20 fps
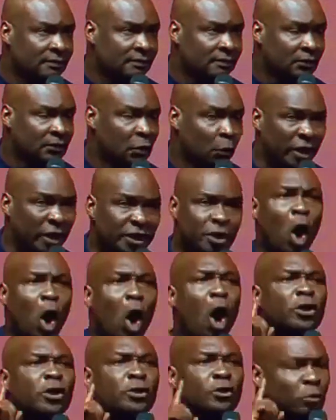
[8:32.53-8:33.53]
With
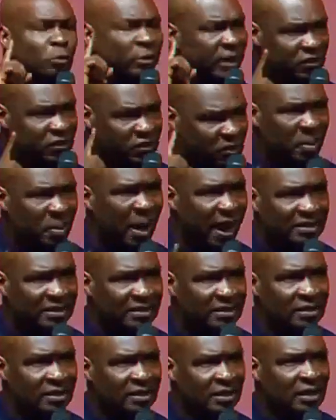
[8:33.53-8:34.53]
all due
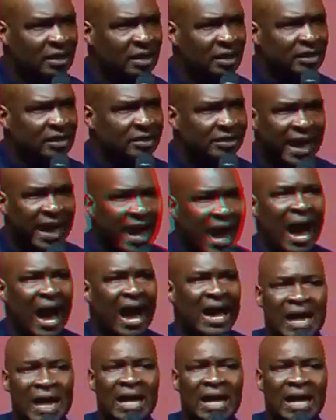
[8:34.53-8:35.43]
respect, there are